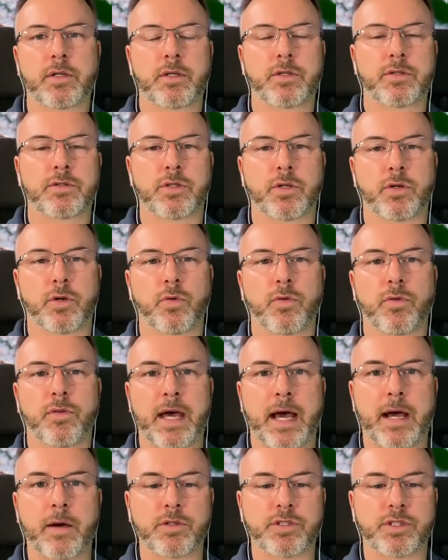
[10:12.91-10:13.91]
So
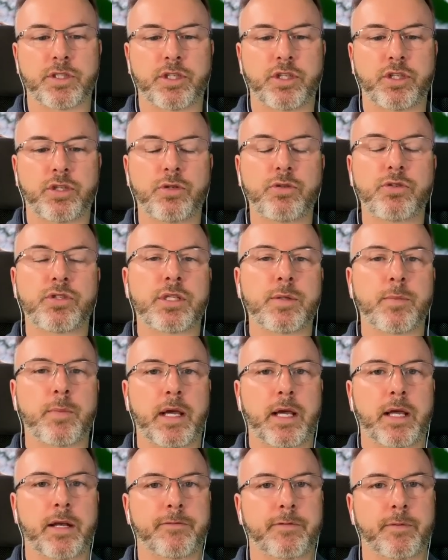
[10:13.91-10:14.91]
that was a huge
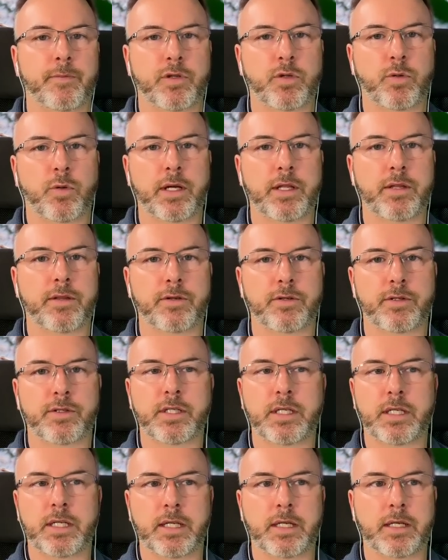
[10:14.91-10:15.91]
demand from
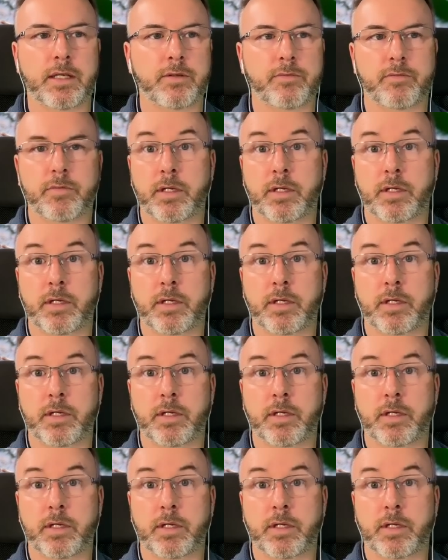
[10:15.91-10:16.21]
2013